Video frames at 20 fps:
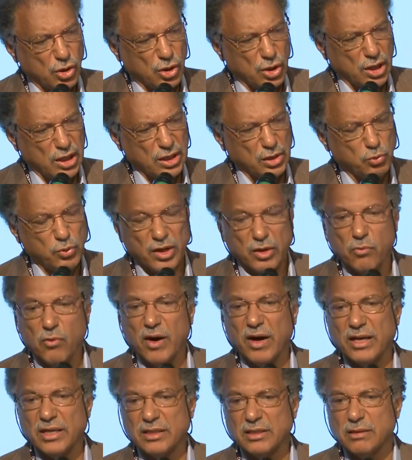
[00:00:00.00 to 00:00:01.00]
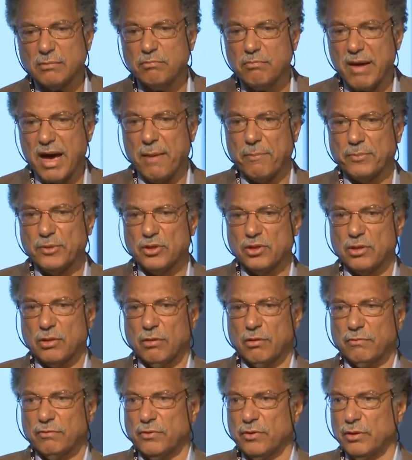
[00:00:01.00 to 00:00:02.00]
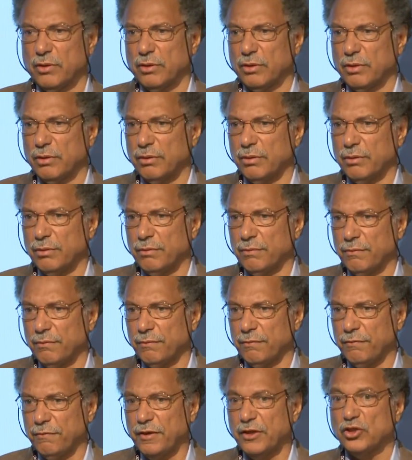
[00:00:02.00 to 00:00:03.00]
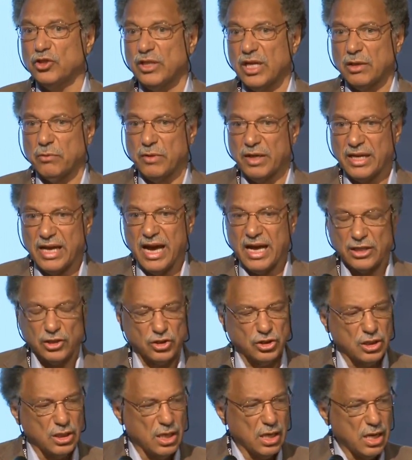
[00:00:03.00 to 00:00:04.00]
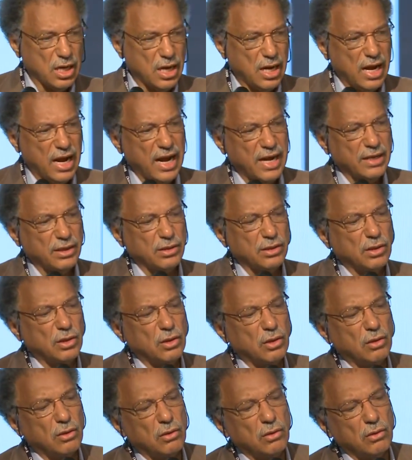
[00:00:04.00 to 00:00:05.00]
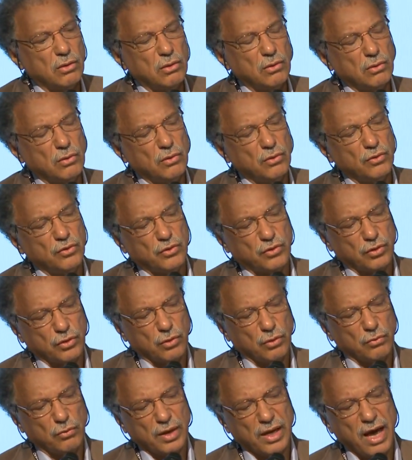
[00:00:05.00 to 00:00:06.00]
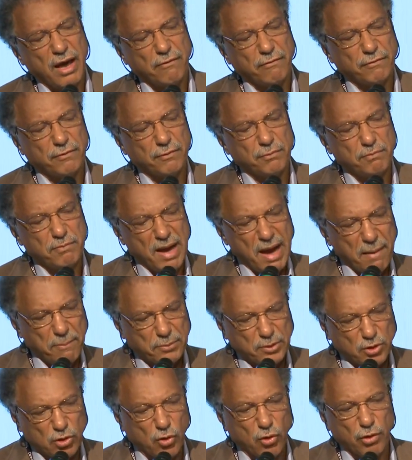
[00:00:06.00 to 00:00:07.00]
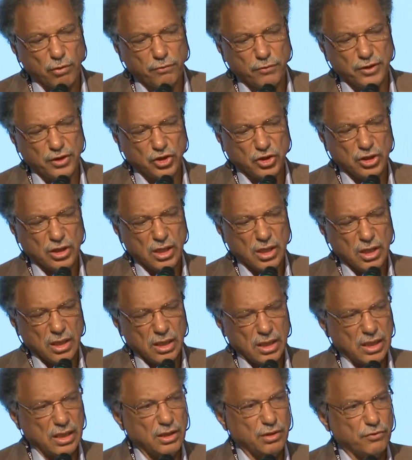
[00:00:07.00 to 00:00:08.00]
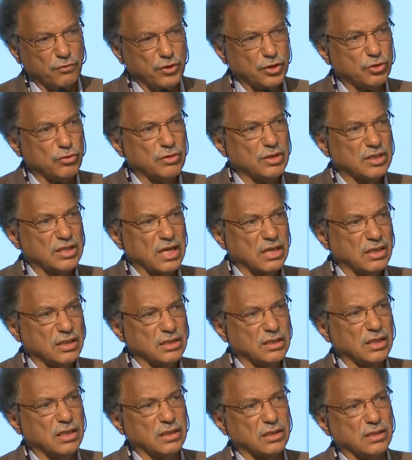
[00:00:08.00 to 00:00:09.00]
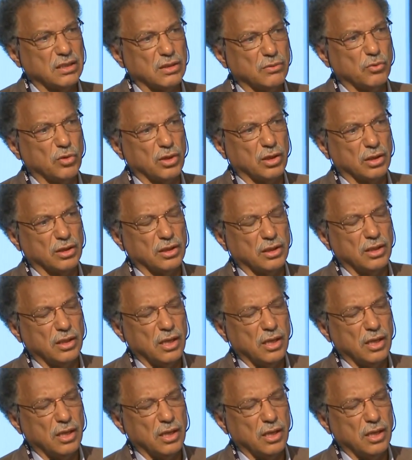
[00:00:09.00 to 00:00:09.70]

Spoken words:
it requires maps of the fish that we catch. And so we have mapped all fish in fishery statistics in the world.